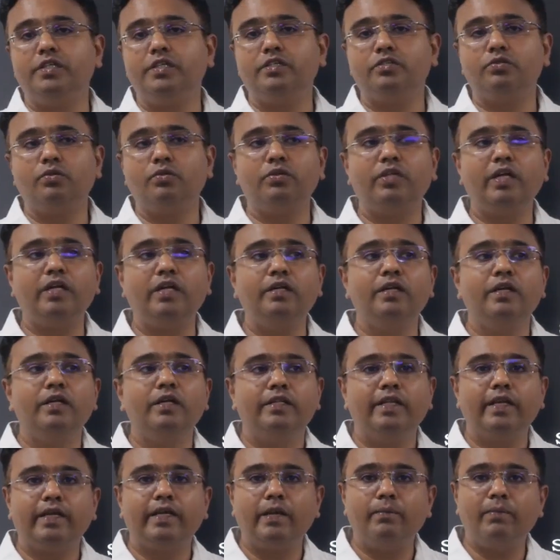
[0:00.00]
so that
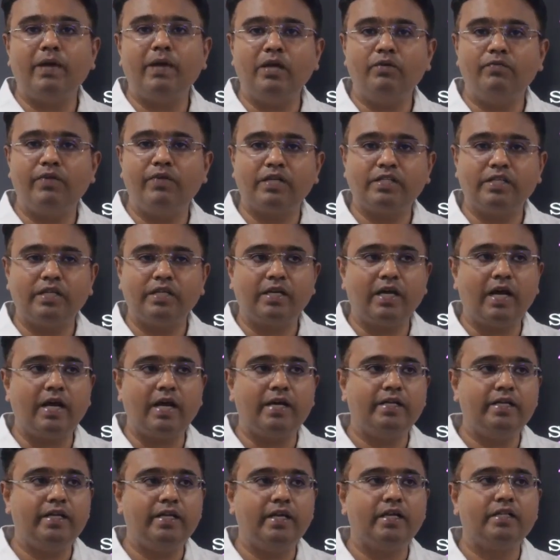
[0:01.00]
they can manufacture
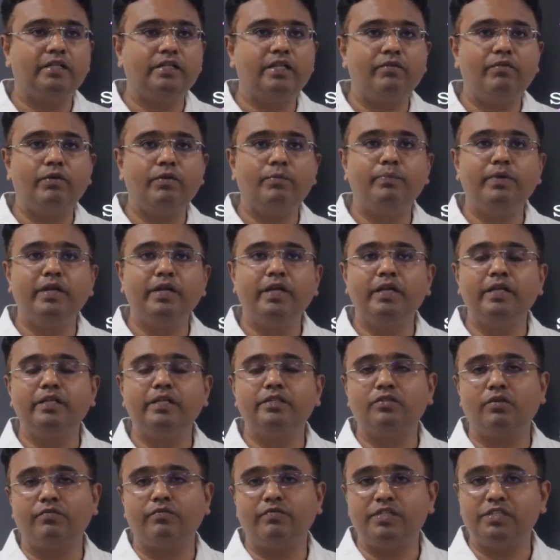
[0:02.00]
car here. They will bring in
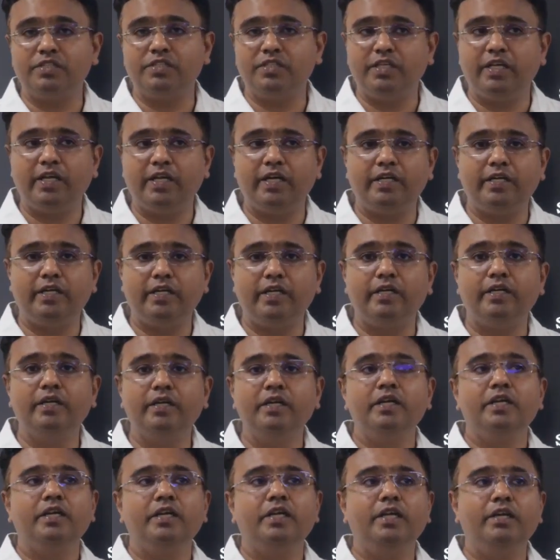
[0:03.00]
sophisticated
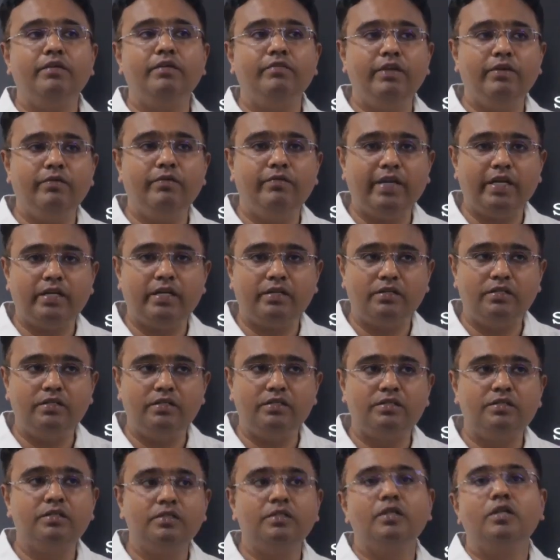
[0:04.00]
EV
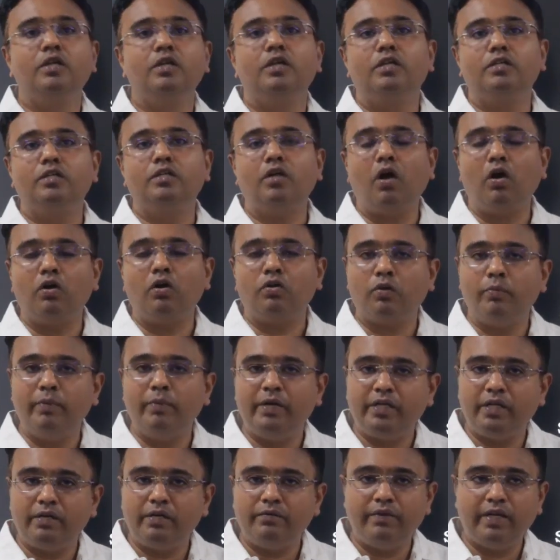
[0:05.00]
vehicles, the
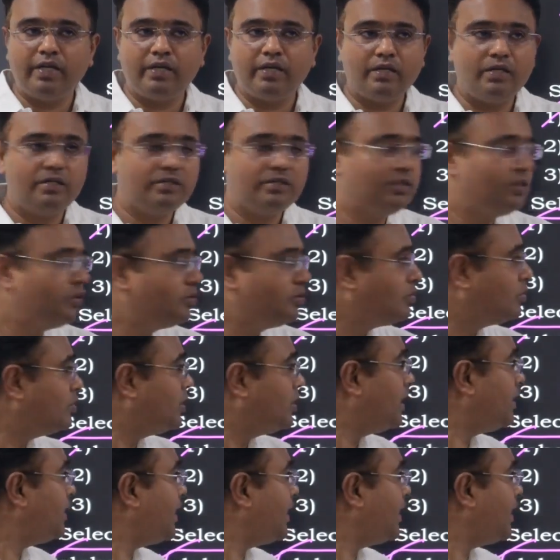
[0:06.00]
automated vehicles. So the